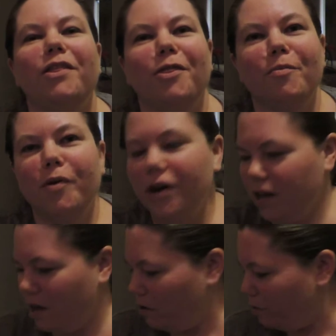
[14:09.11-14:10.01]
with the
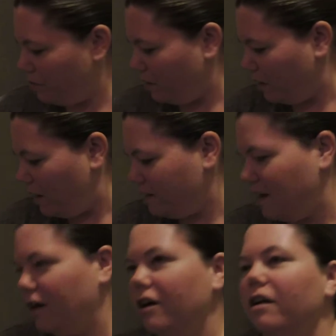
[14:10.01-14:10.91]
board game. Oh, the
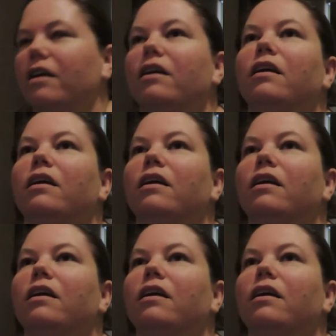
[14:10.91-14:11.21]
contact card.